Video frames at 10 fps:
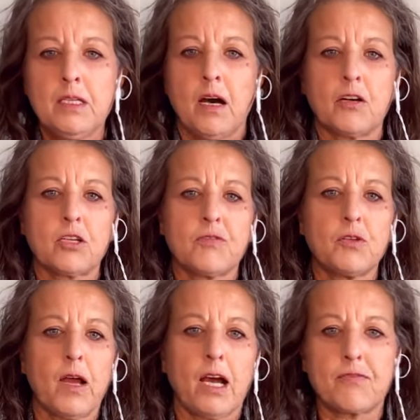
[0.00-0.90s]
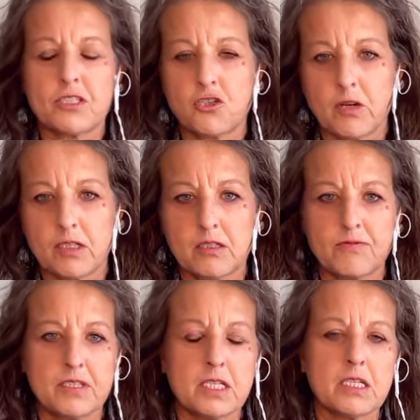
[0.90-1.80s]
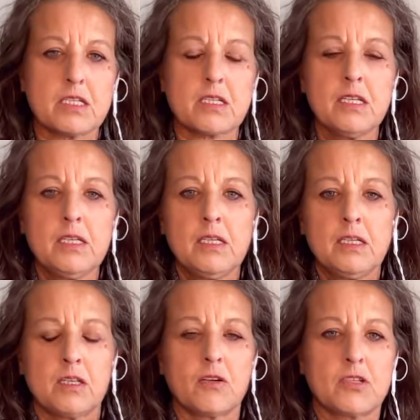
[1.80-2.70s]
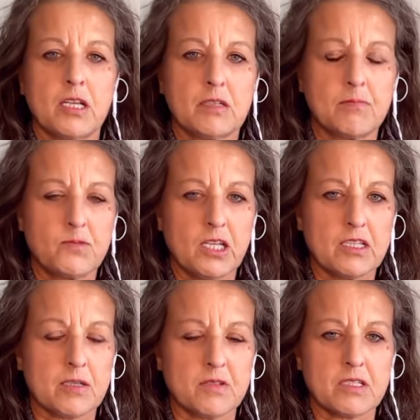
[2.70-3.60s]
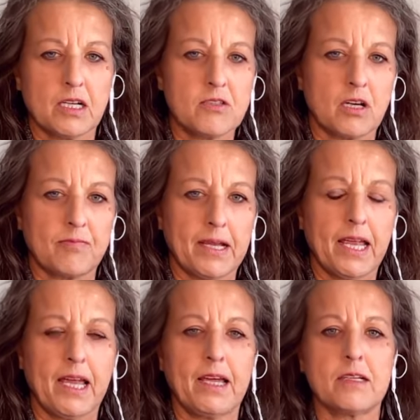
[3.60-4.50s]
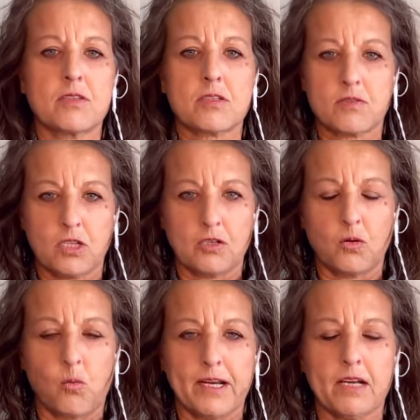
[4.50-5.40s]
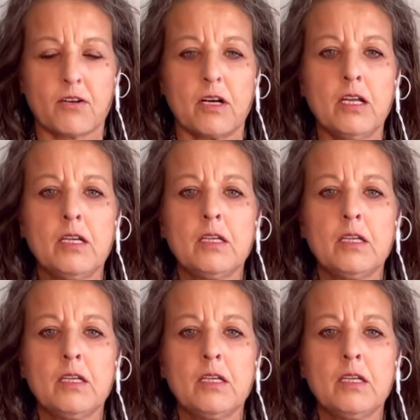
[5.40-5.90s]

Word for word: I'll give you half a truck of this, you know, take some studs off my hands, you know, whatever,